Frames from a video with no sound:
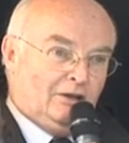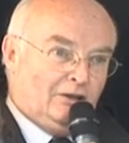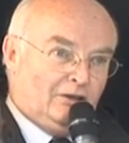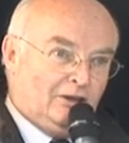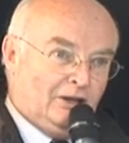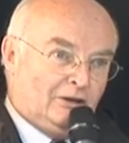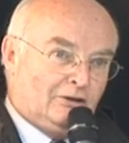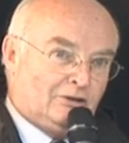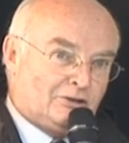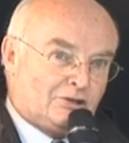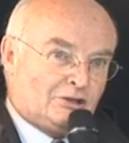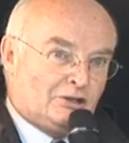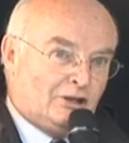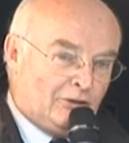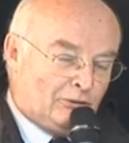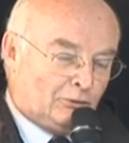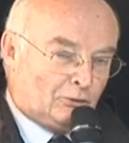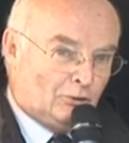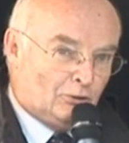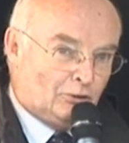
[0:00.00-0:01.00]
there is
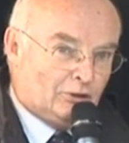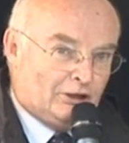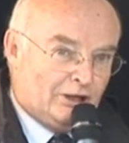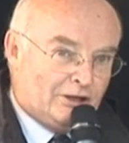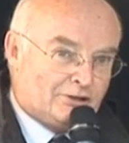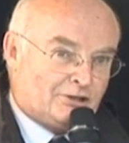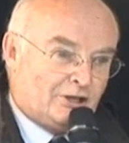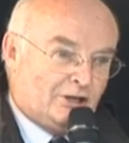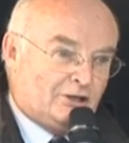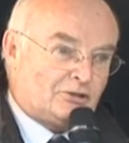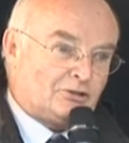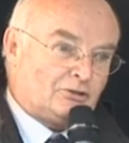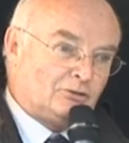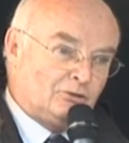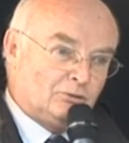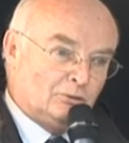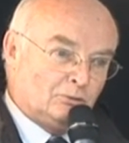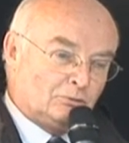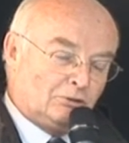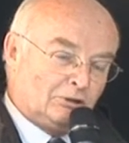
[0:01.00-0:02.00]
another organisation
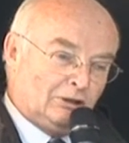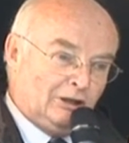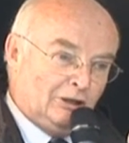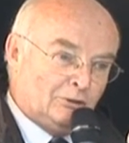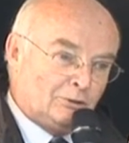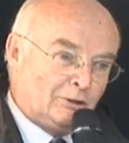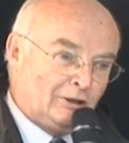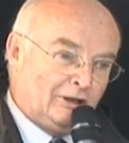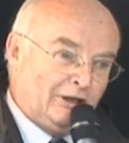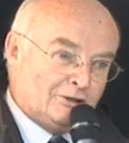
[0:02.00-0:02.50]
called the Local